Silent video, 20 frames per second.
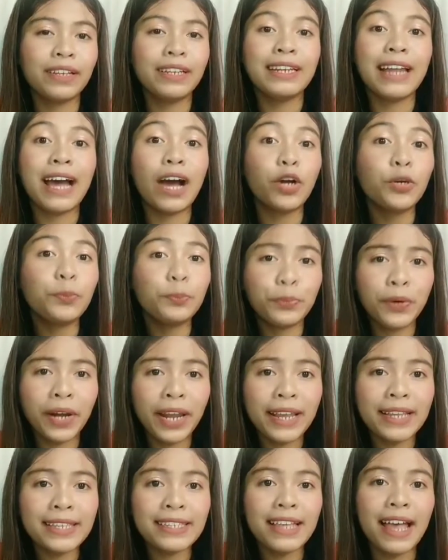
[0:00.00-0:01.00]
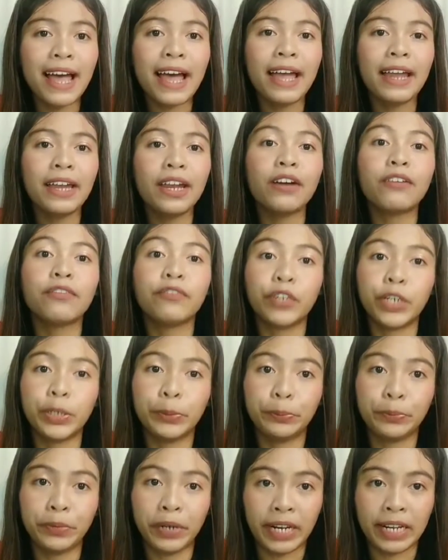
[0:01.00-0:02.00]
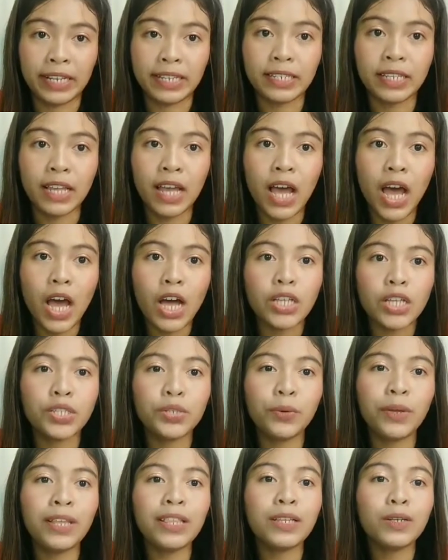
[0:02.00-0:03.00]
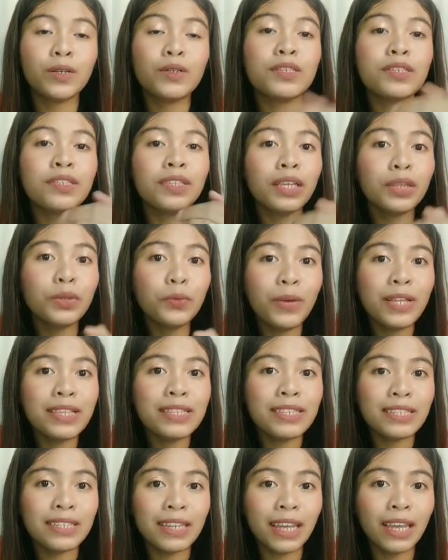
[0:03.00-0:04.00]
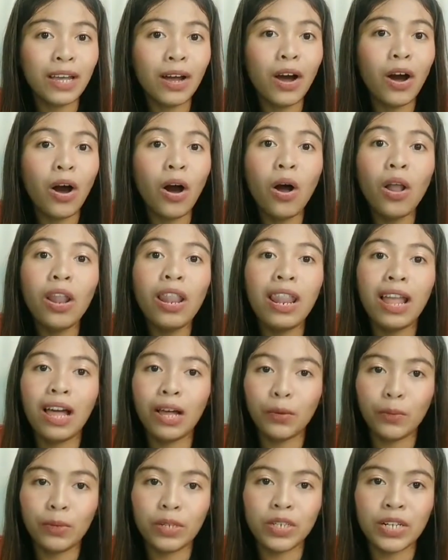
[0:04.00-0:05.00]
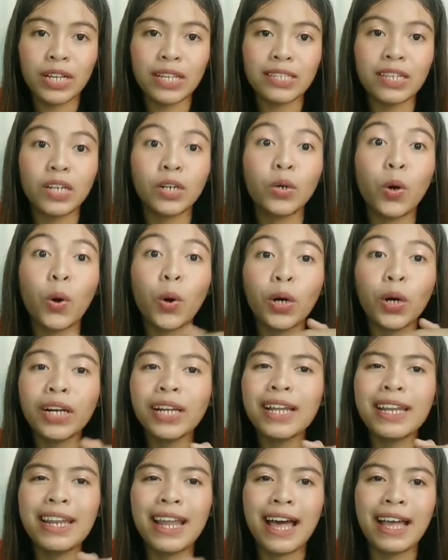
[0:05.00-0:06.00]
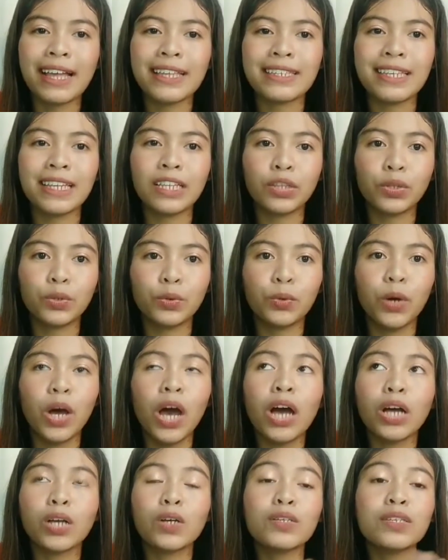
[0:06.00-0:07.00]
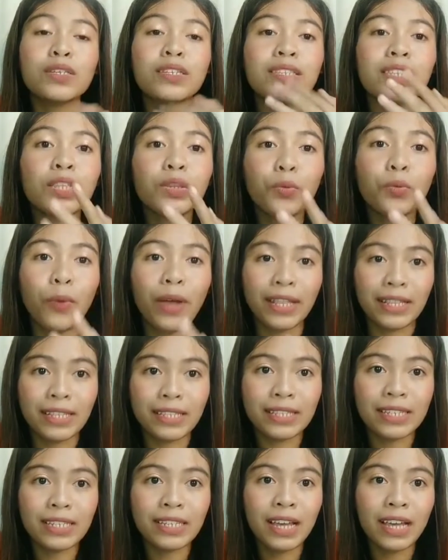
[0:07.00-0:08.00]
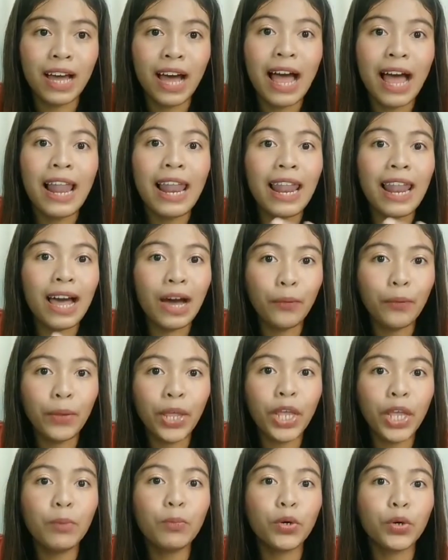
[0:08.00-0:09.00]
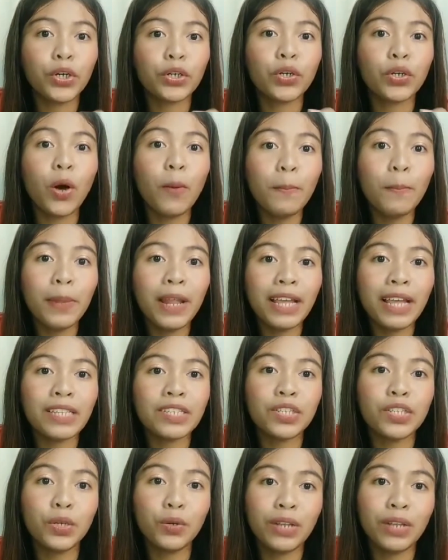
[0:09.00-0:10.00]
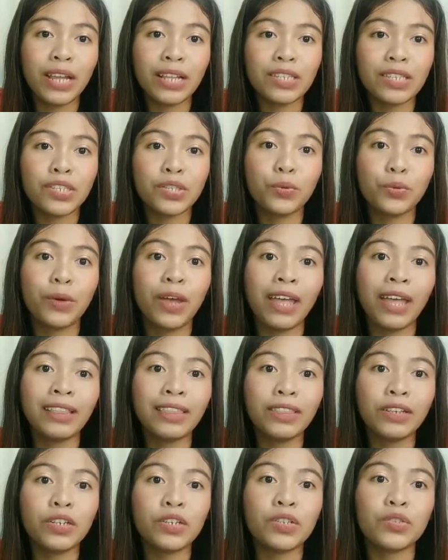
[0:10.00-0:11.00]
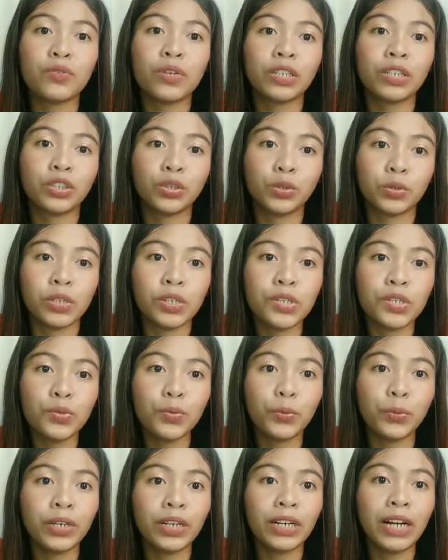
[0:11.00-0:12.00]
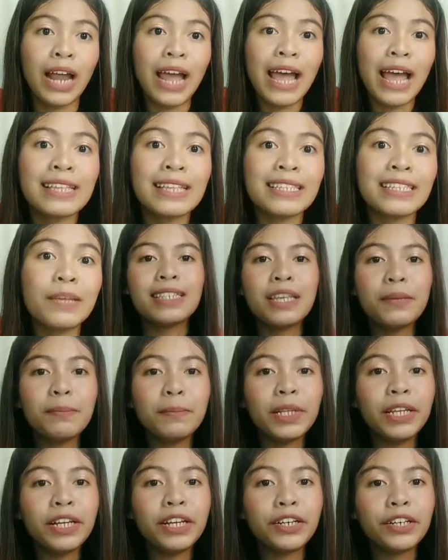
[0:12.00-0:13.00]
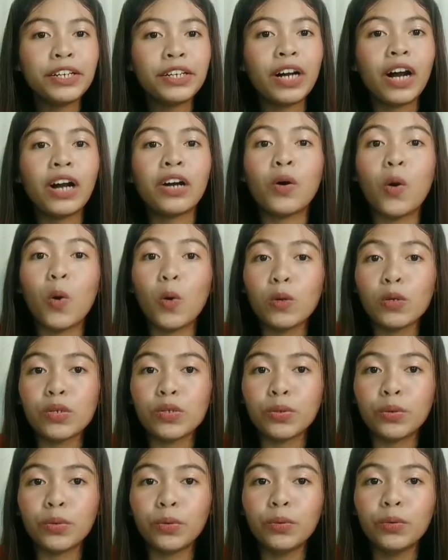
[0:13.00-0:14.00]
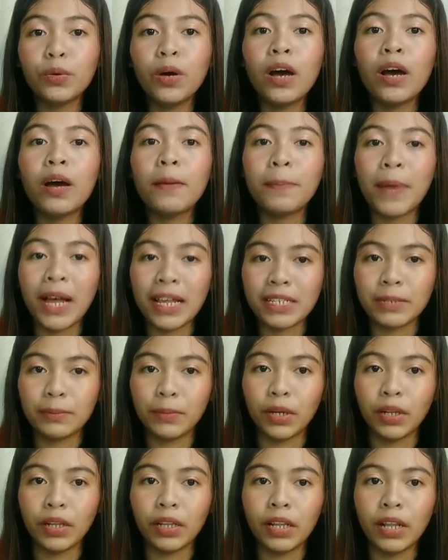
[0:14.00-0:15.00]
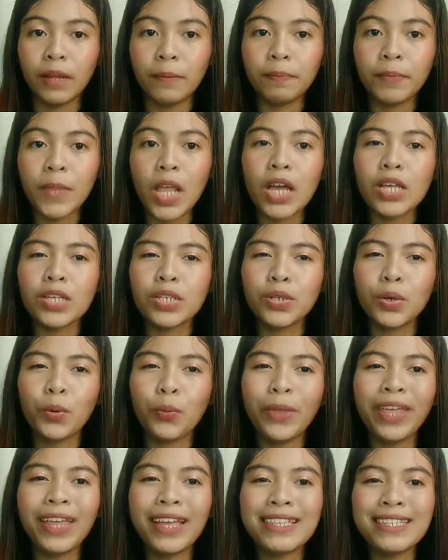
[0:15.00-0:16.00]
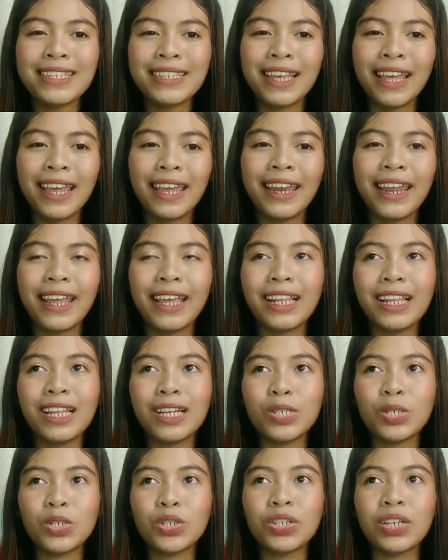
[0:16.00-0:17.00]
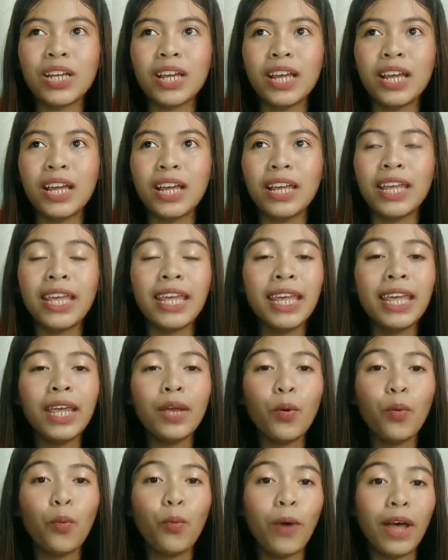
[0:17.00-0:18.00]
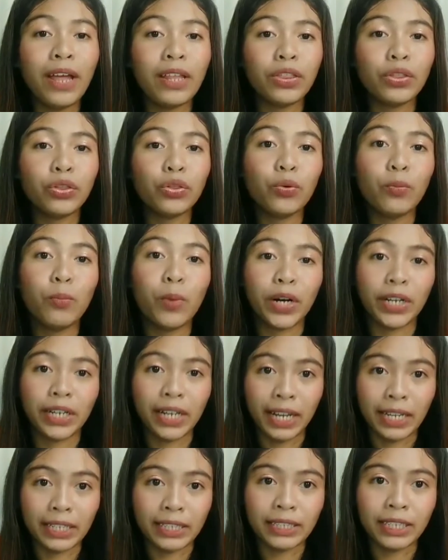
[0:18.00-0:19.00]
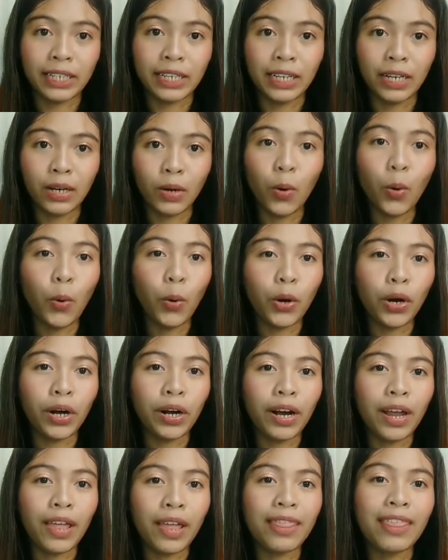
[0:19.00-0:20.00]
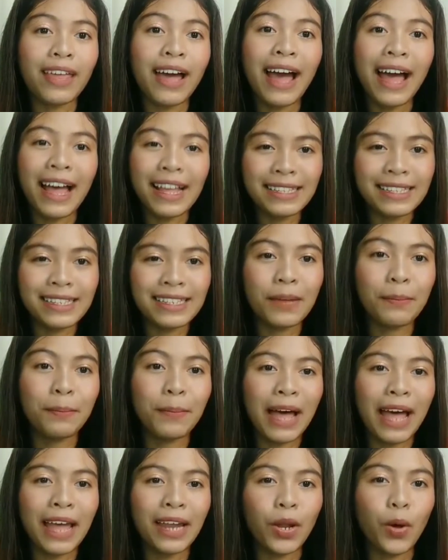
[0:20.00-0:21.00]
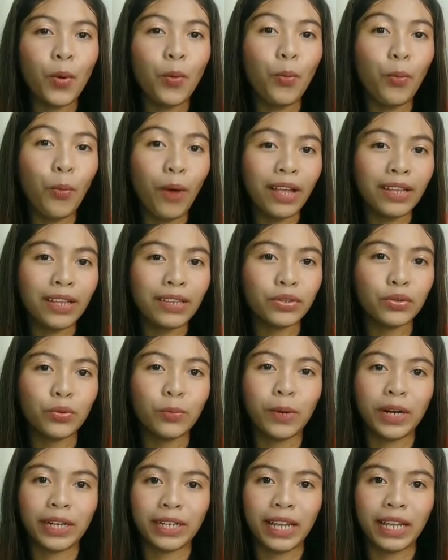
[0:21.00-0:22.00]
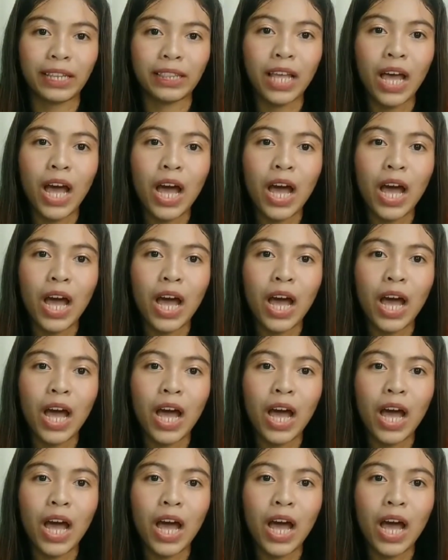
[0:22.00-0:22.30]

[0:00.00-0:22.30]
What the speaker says: the noun phrase and a verb phrase. So in constituency, all languages are organized into constituents, allowing more complex units to enter structures where simpler are also possible. So we can say in English, he went to market, or the handsome man went to market.